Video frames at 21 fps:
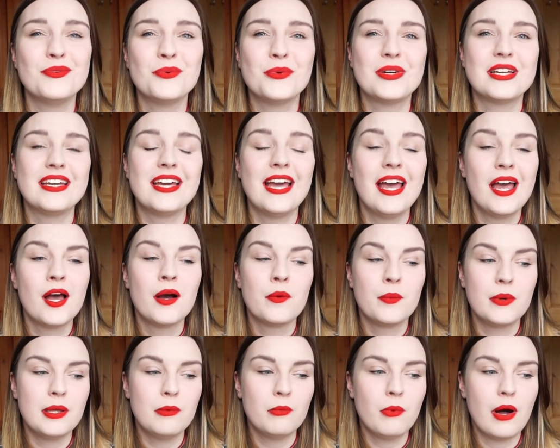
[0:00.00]
We
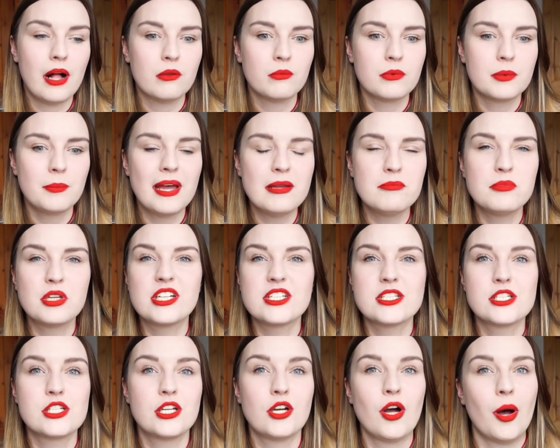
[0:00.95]
met
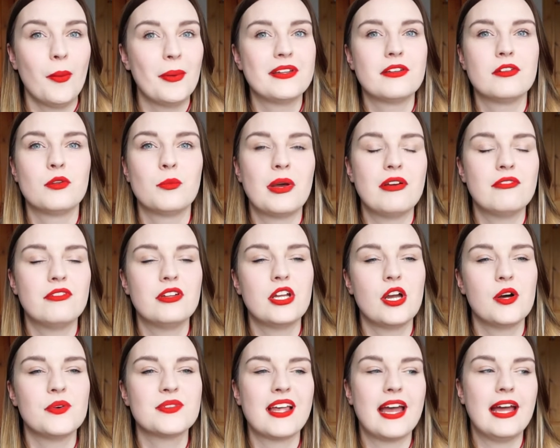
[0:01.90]
because she commented on my
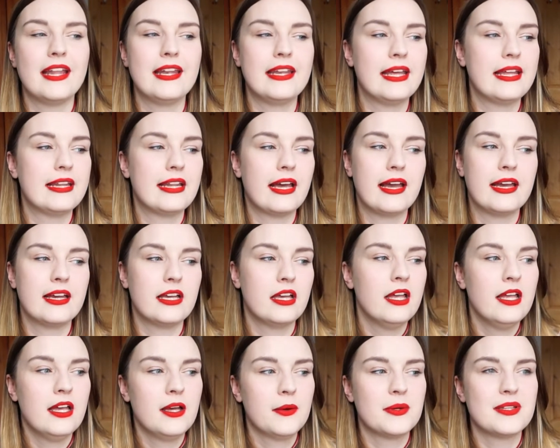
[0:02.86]
videos, and then I
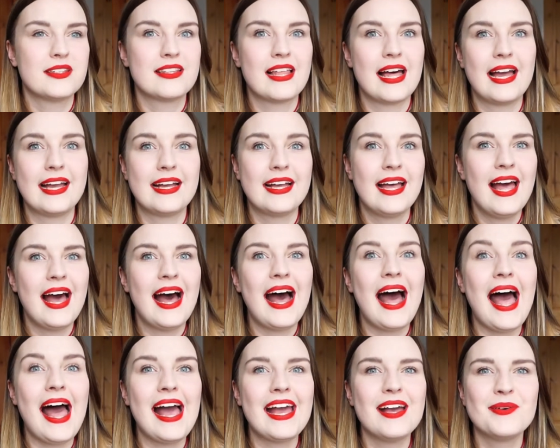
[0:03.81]
was like,
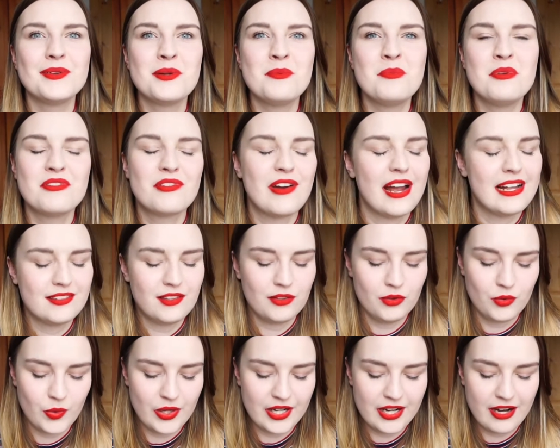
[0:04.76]
hi, you want to be friends on
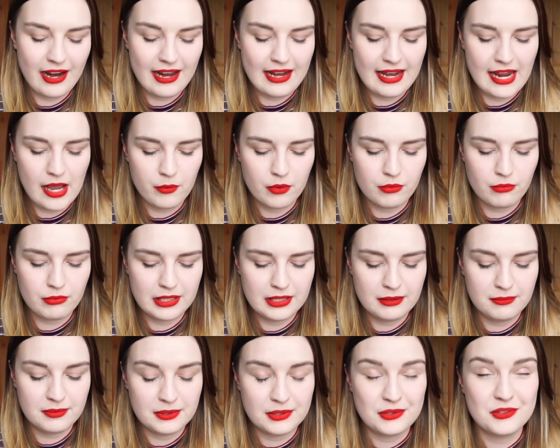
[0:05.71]
Twitter, and now we're really
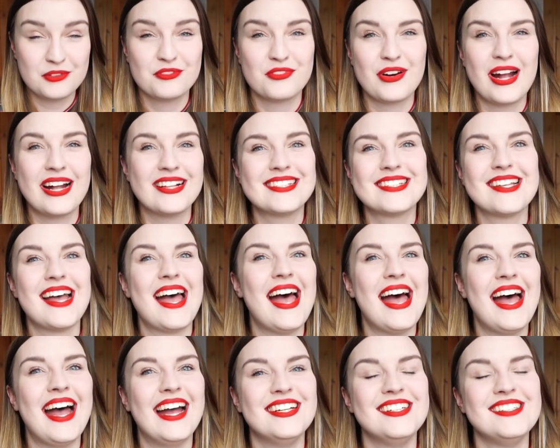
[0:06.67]
good friends,
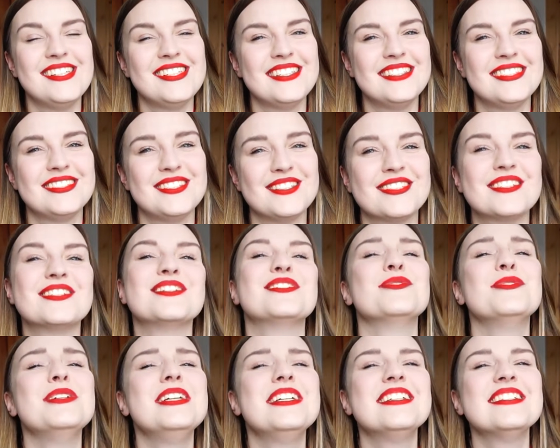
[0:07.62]
and she's just the
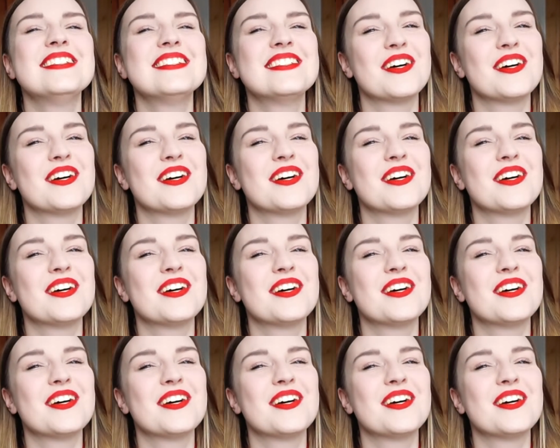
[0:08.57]
sweetest.